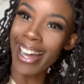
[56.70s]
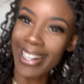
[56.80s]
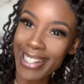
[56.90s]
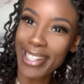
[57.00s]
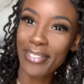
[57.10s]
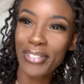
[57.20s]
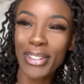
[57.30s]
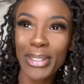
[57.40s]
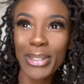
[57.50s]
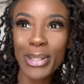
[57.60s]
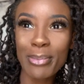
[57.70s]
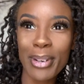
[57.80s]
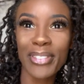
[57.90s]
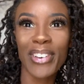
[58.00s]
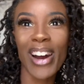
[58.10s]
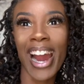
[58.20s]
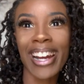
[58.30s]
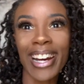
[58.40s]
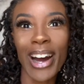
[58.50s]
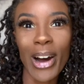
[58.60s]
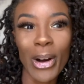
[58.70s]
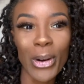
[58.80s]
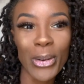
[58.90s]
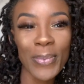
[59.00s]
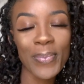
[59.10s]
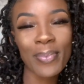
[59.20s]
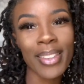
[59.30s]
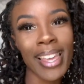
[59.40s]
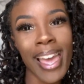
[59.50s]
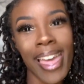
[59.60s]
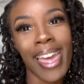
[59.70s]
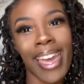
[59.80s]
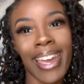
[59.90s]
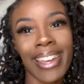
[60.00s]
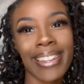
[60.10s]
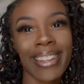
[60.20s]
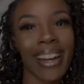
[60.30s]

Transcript: i need food before i go and